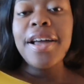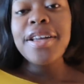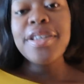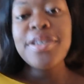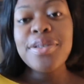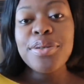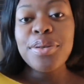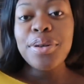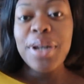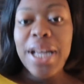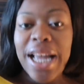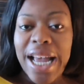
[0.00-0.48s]

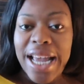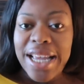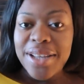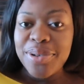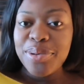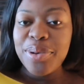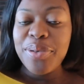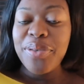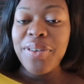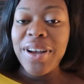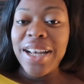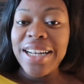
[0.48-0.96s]
So
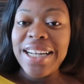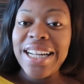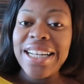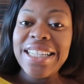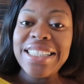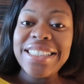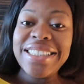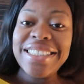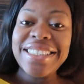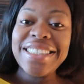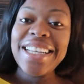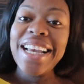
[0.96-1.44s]
guys, we
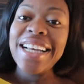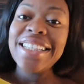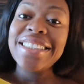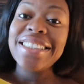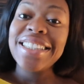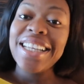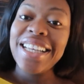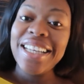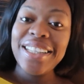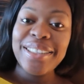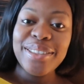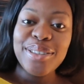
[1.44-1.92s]
finally
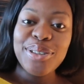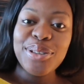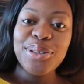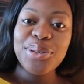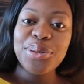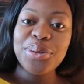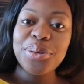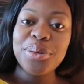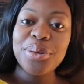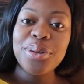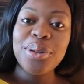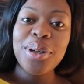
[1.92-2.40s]
checked
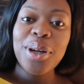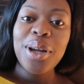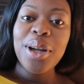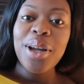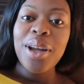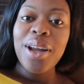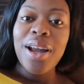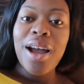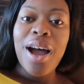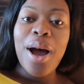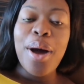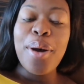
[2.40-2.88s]
into
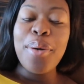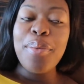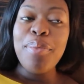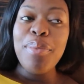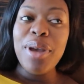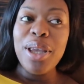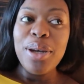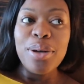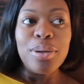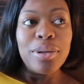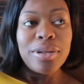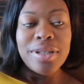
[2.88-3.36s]
our
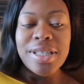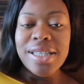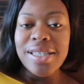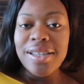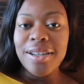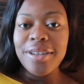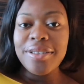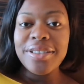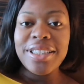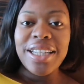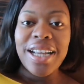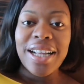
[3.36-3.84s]
main
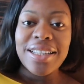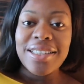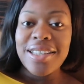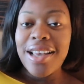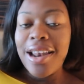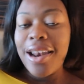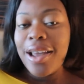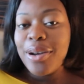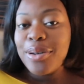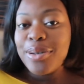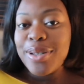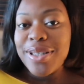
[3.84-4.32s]
hotel, the
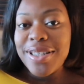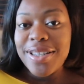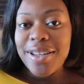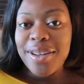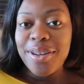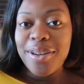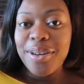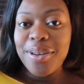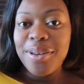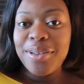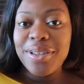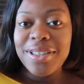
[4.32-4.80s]
Atana
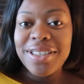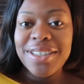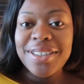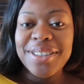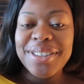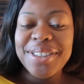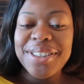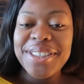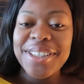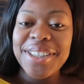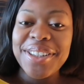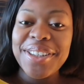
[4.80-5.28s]
Hotel. This
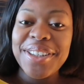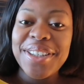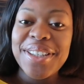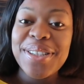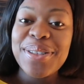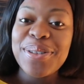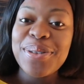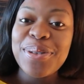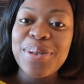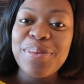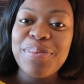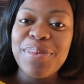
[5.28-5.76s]
hotel
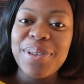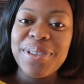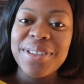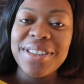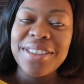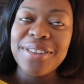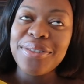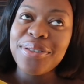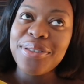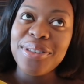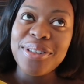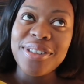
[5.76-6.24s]
is so
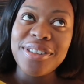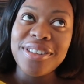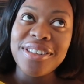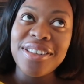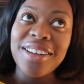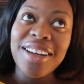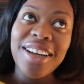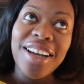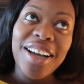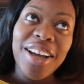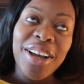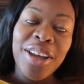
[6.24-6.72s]

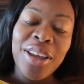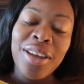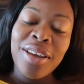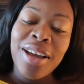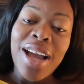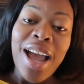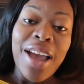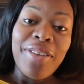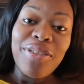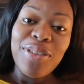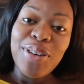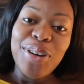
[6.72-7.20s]
beautiful. You
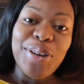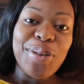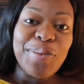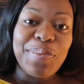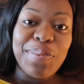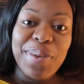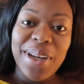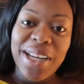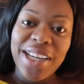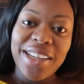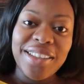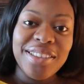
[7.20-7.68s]
can't even
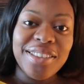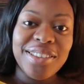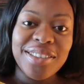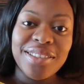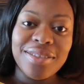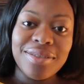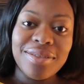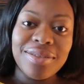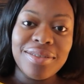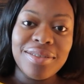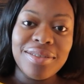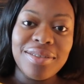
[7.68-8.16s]
compare it
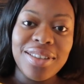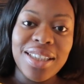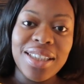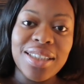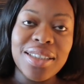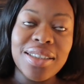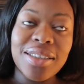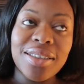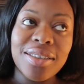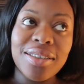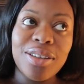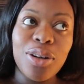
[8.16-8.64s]
to
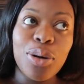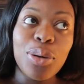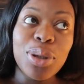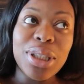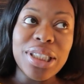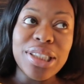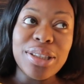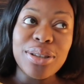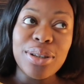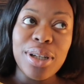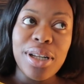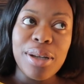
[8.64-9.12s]
the
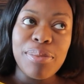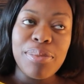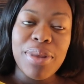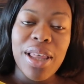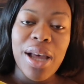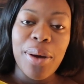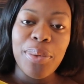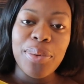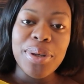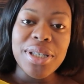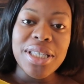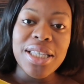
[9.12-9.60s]
Golden Tulip
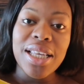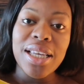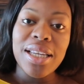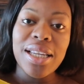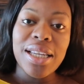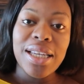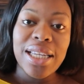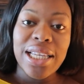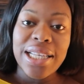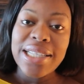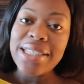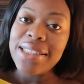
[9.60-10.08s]
that we stayed
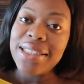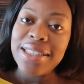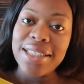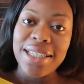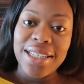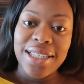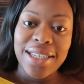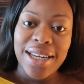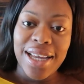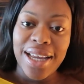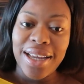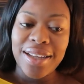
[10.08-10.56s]
in
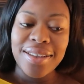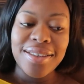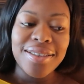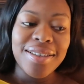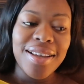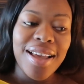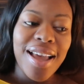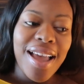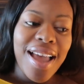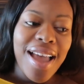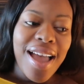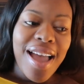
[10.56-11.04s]
yesterday
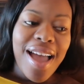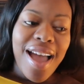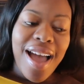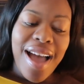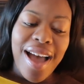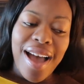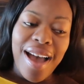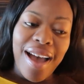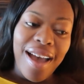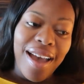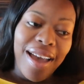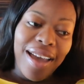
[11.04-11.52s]
night.
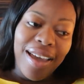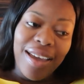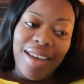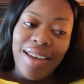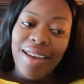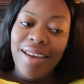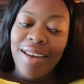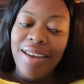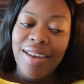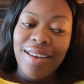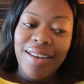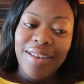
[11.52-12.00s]

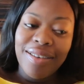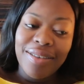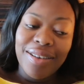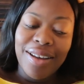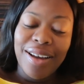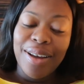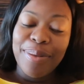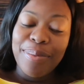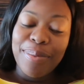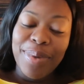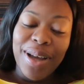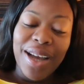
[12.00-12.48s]

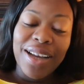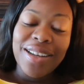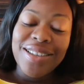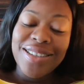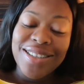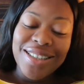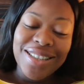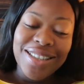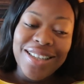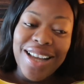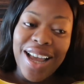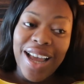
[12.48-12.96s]
I'm
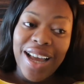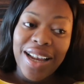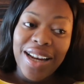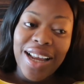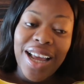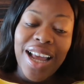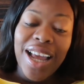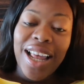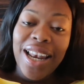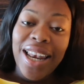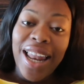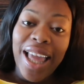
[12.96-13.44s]
actually tired.
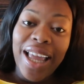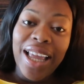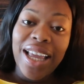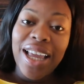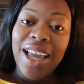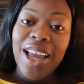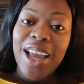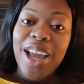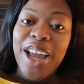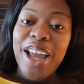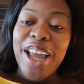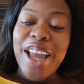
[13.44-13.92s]

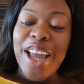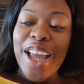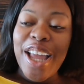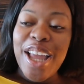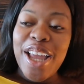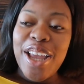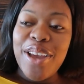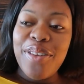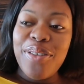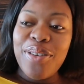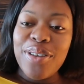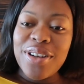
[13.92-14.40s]
Like,
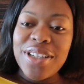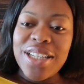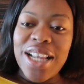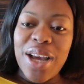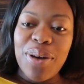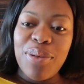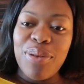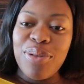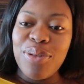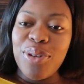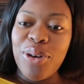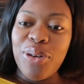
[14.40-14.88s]
it feels
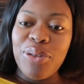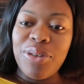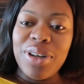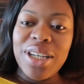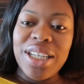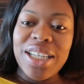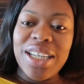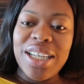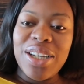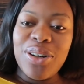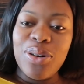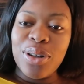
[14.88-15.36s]
like we've not
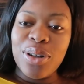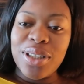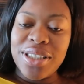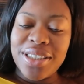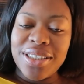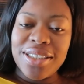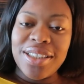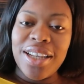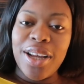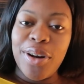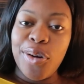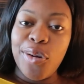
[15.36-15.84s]
really
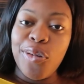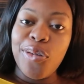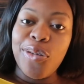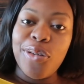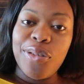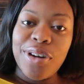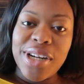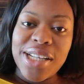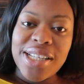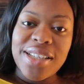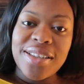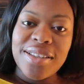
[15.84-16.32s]
gotten enough
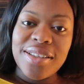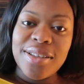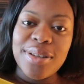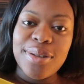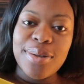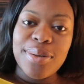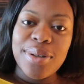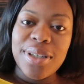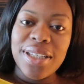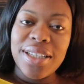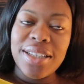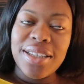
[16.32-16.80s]
rest
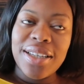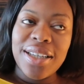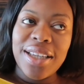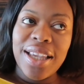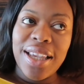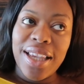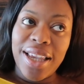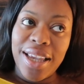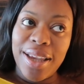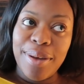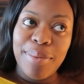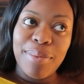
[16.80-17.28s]
since we
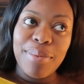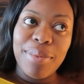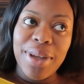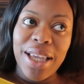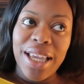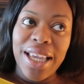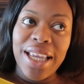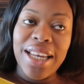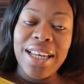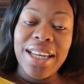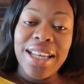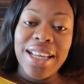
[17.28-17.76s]

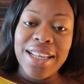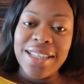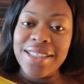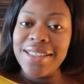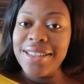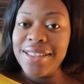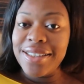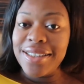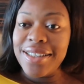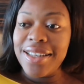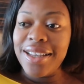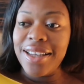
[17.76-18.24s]
came in
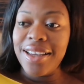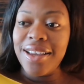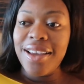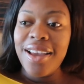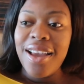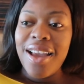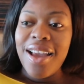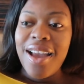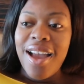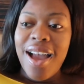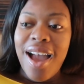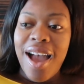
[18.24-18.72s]
yesterday.
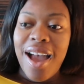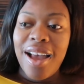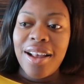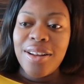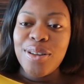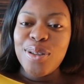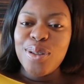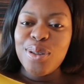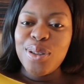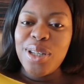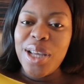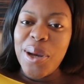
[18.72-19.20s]

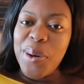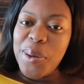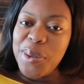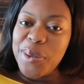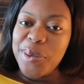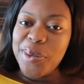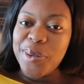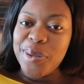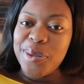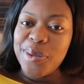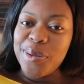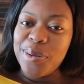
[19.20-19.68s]
And today I
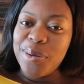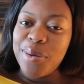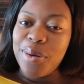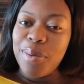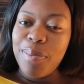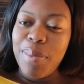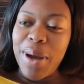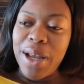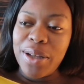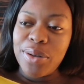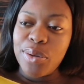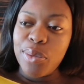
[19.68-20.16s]
was supposed to go
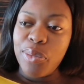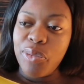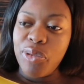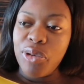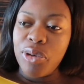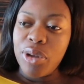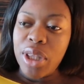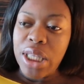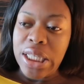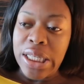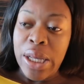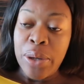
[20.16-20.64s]
buy some
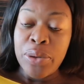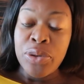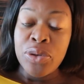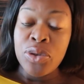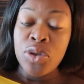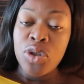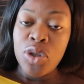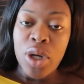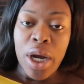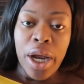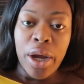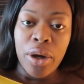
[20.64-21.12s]
few things. I'll
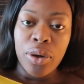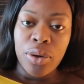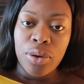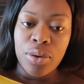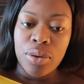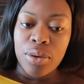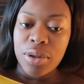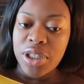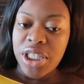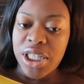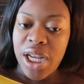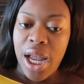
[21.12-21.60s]
still try and
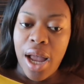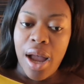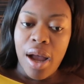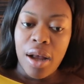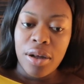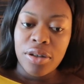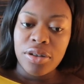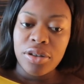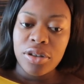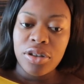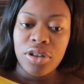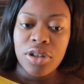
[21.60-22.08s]

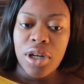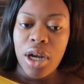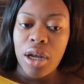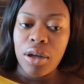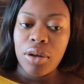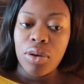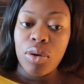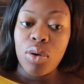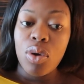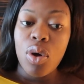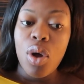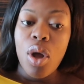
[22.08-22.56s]

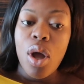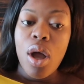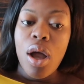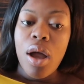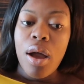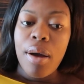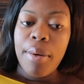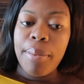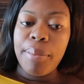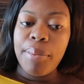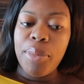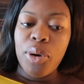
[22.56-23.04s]
go.
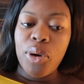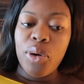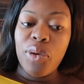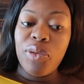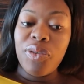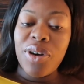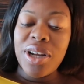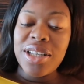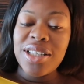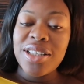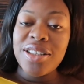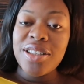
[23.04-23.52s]
But
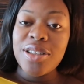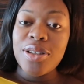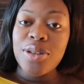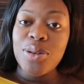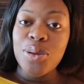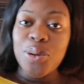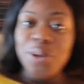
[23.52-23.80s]
Francis is